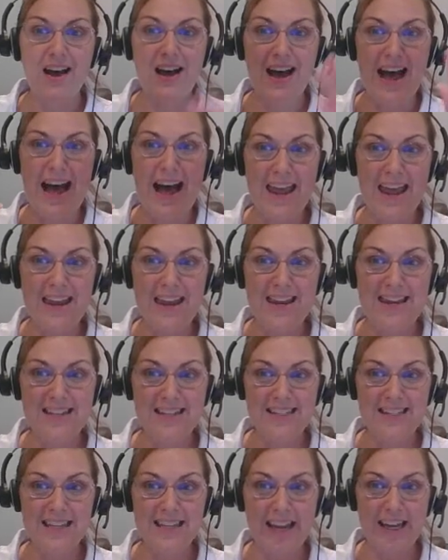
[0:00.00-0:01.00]
I didn't
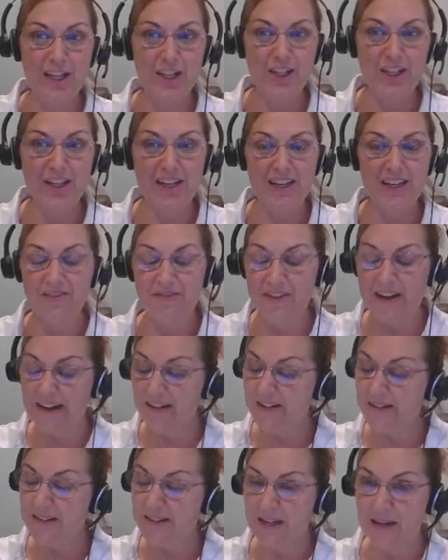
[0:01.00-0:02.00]
take a look at the final
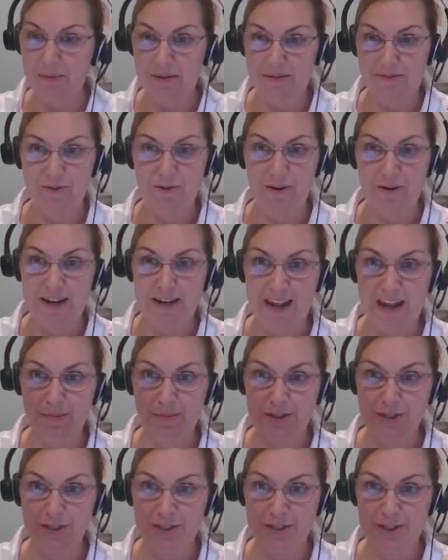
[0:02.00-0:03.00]
exam before I came
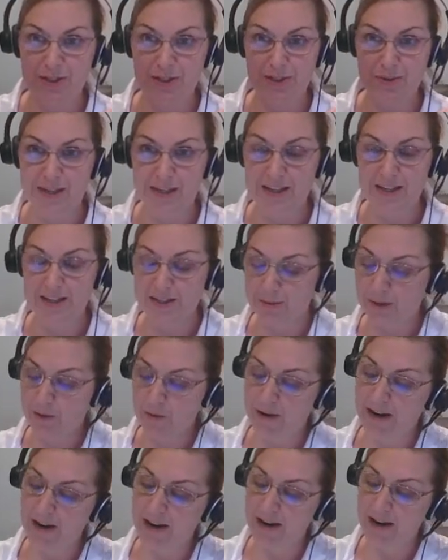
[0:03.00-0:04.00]
on to do this
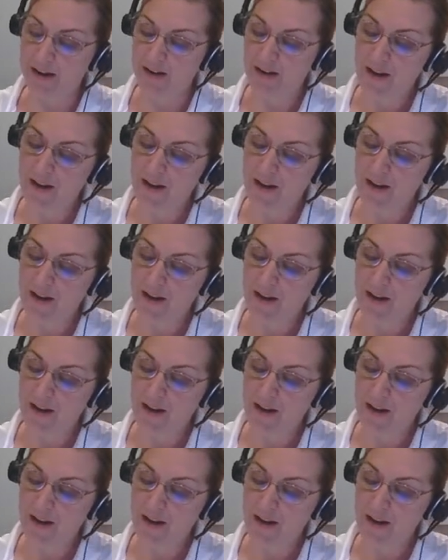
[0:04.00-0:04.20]
recording,